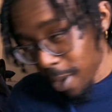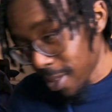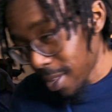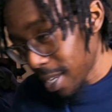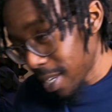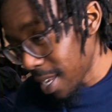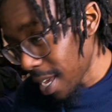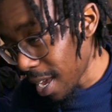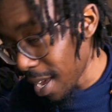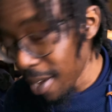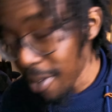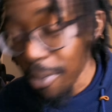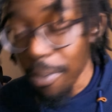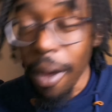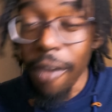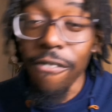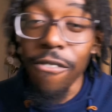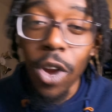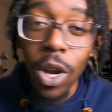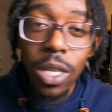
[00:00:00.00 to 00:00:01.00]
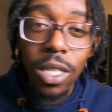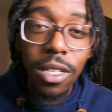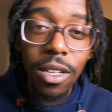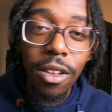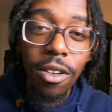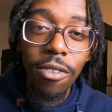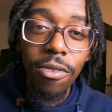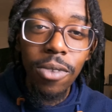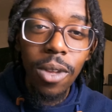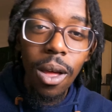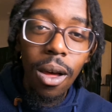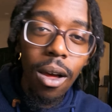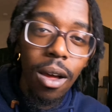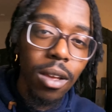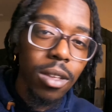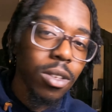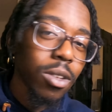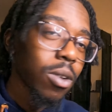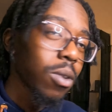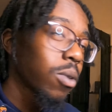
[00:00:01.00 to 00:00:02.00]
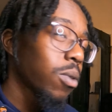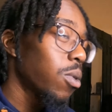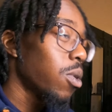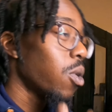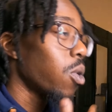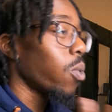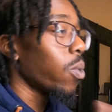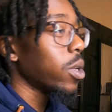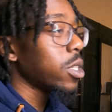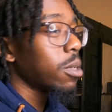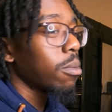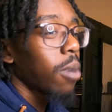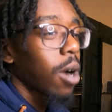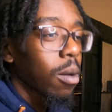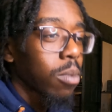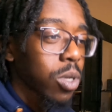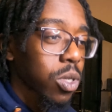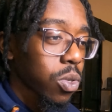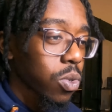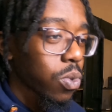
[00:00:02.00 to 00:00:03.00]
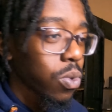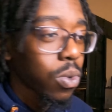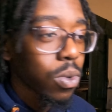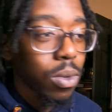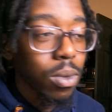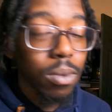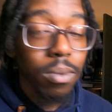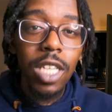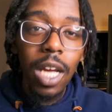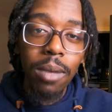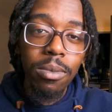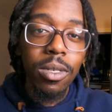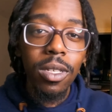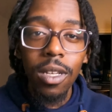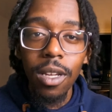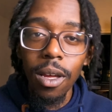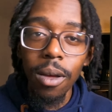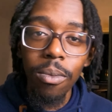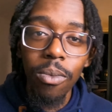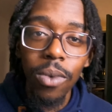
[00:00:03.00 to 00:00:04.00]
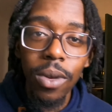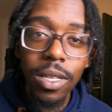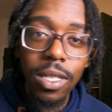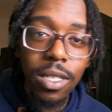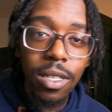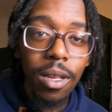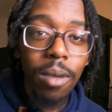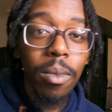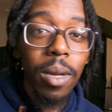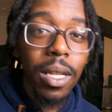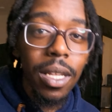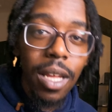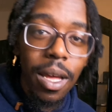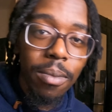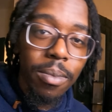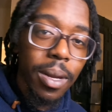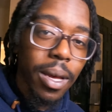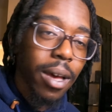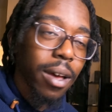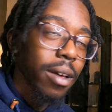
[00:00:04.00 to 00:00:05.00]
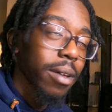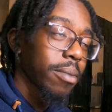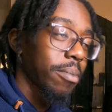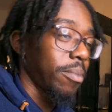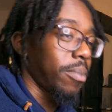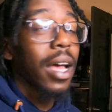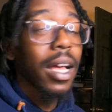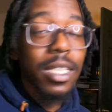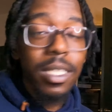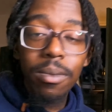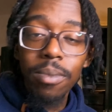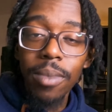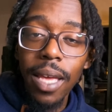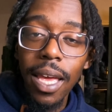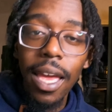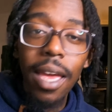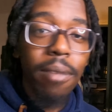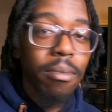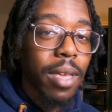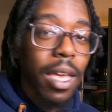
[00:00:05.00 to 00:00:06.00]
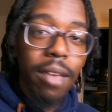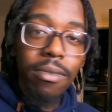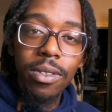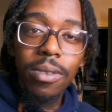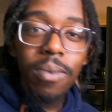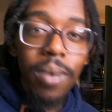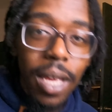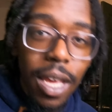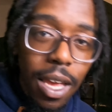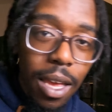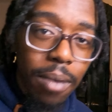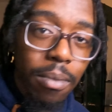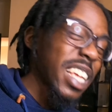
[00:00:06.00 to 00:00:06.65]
on the day, my first little vlog, you know, went to barber school, chopped it up with some alumni, got some game, gave some game.